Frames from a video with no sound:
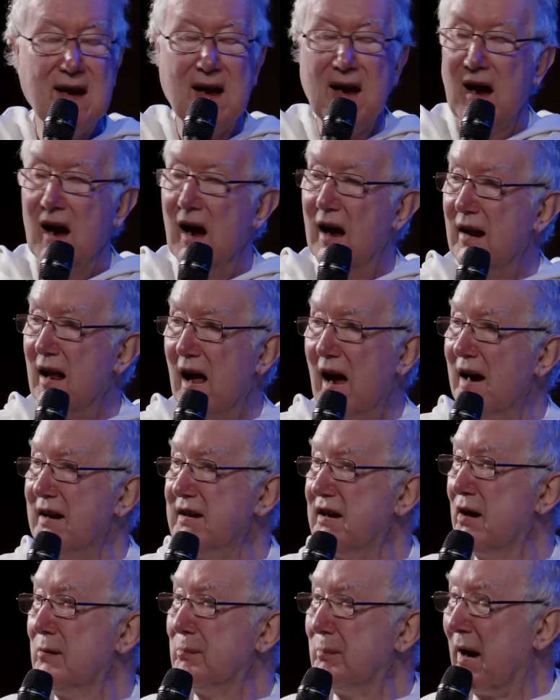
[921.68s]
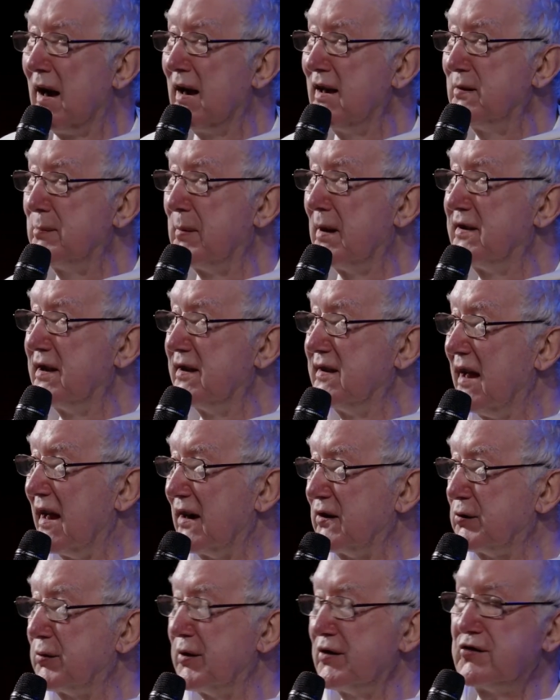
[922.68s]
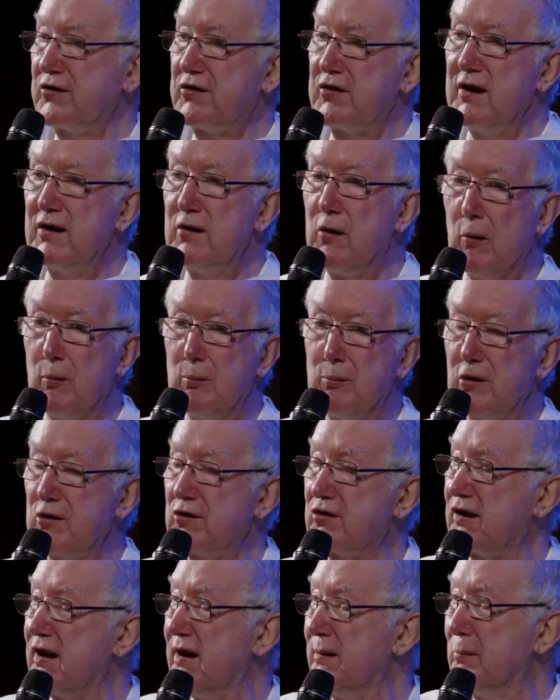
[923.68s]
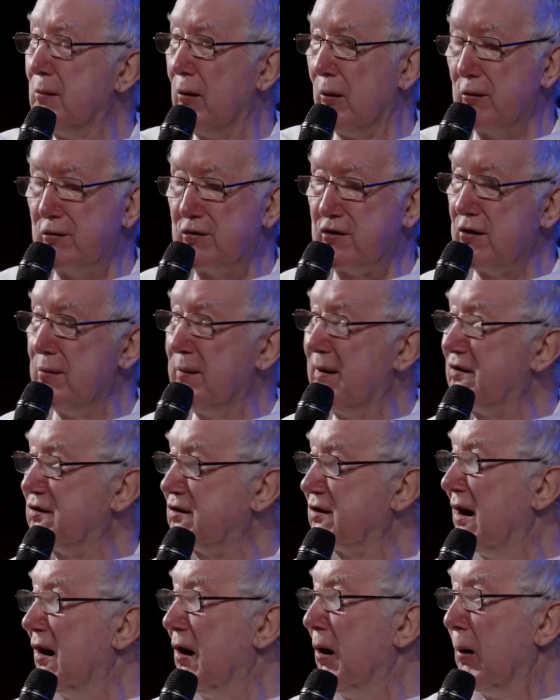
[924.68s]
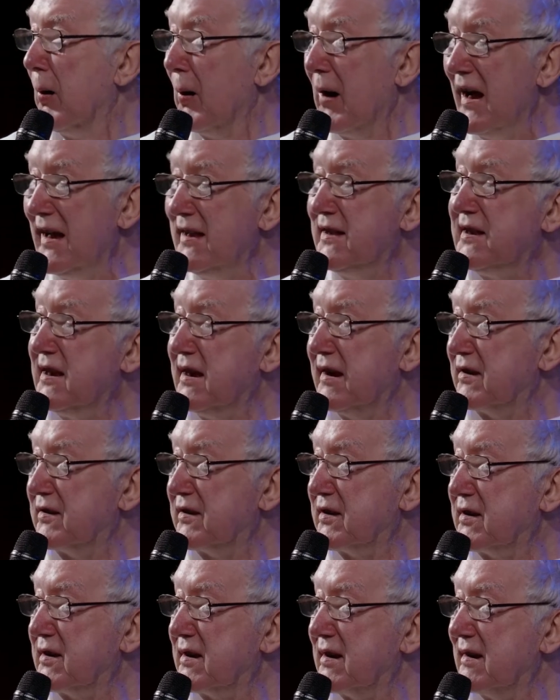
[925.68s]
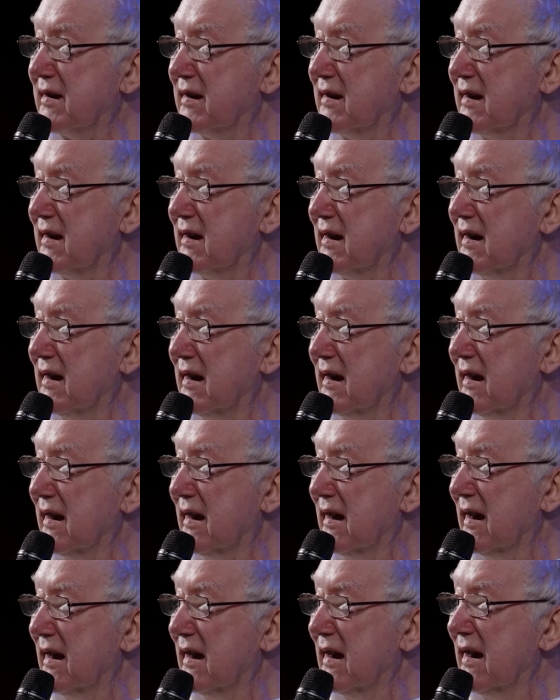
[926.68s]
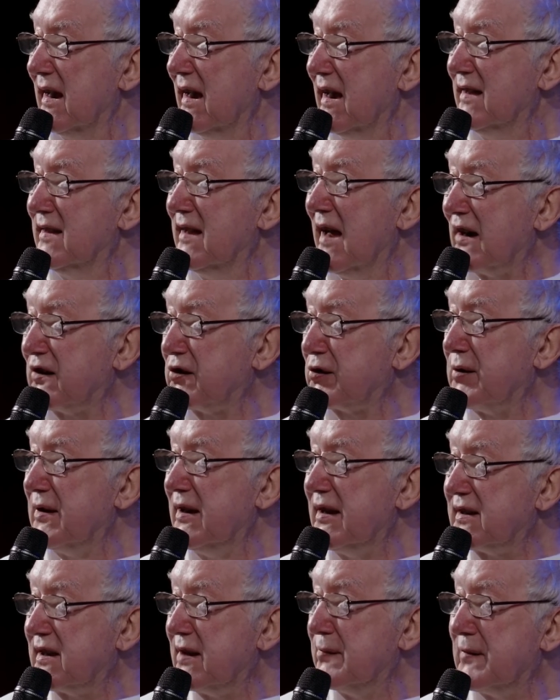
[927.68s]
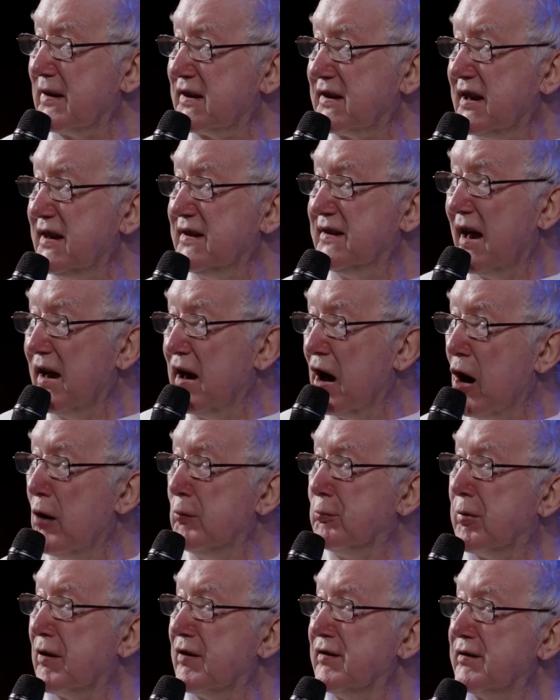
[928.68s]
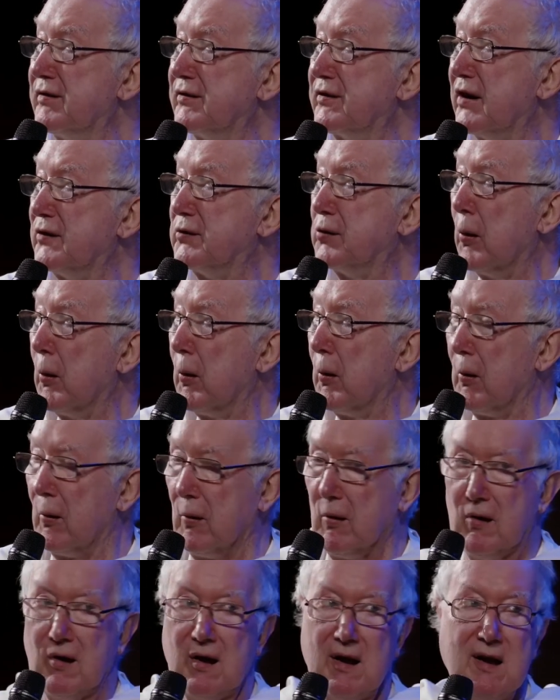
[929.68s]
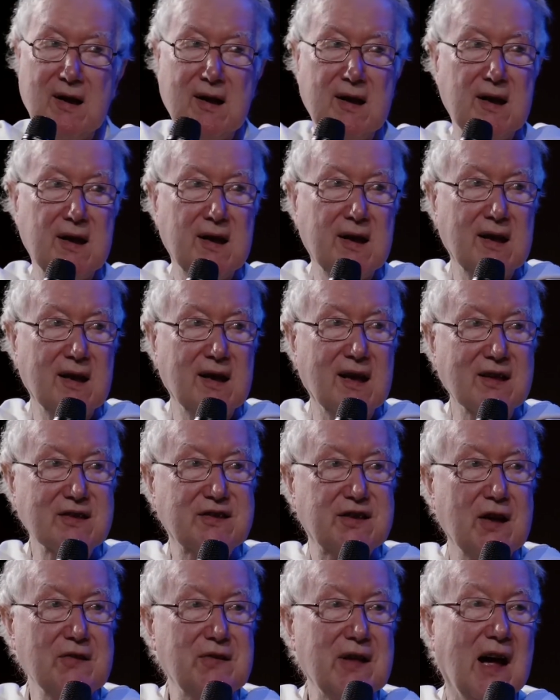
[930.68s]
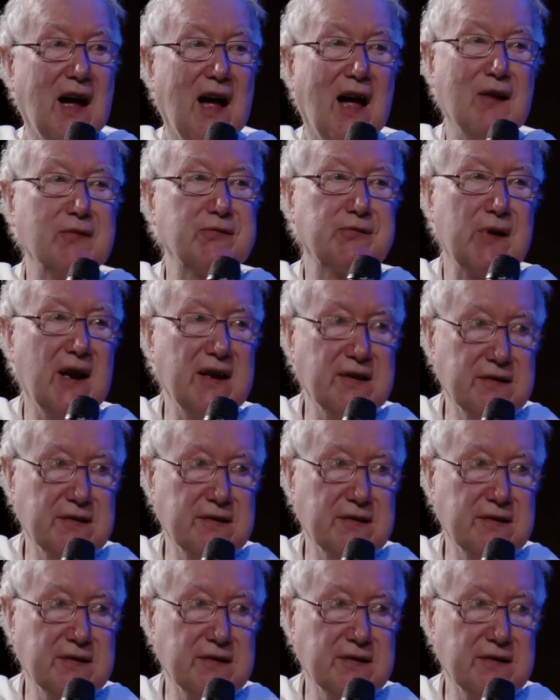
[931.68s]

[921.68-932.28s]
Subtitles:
And I don't mind whether they're Christian or Muslim or Jewish or atheist. In their creativity, they open the door. And so they're our friends.